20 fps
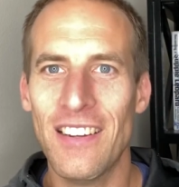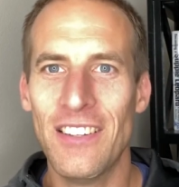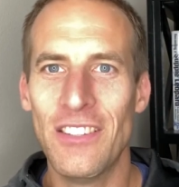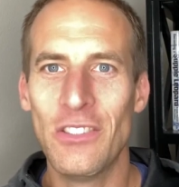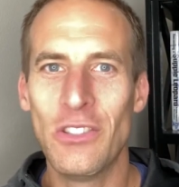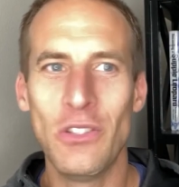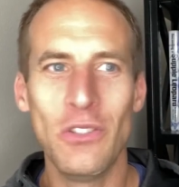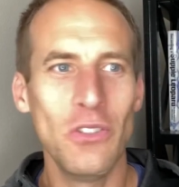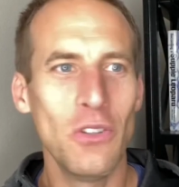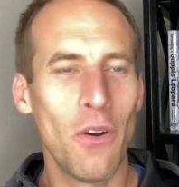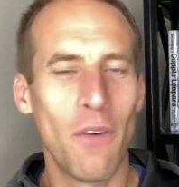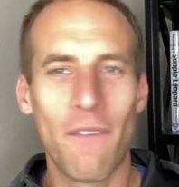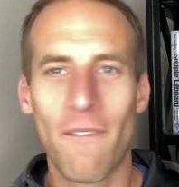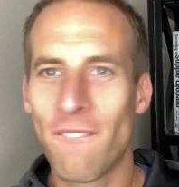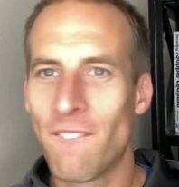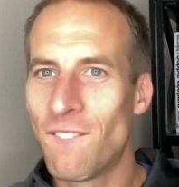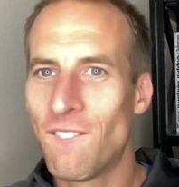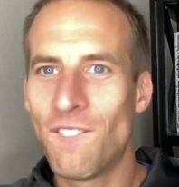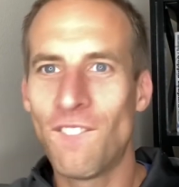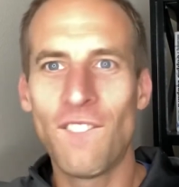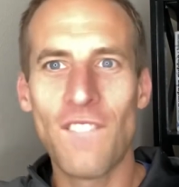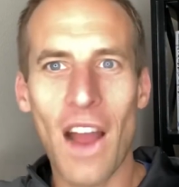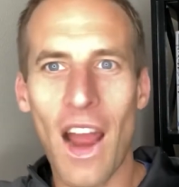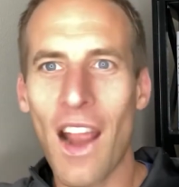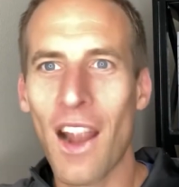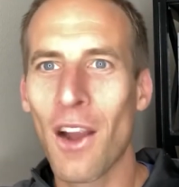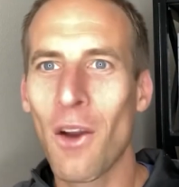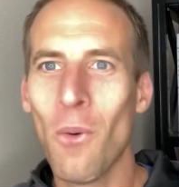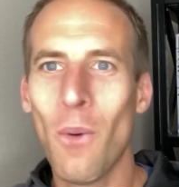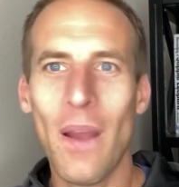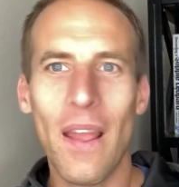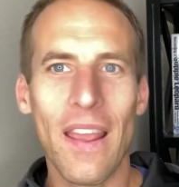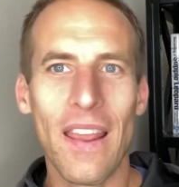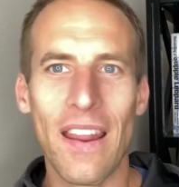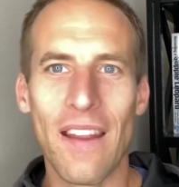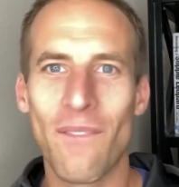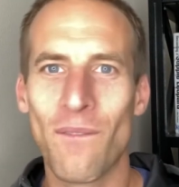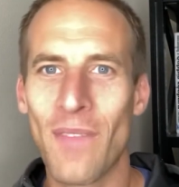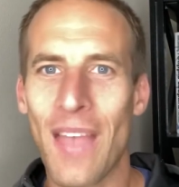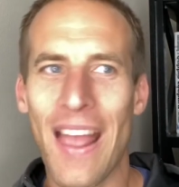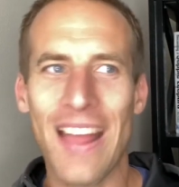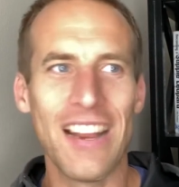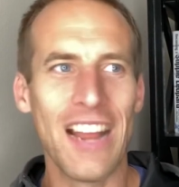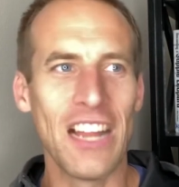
to you know fire away at,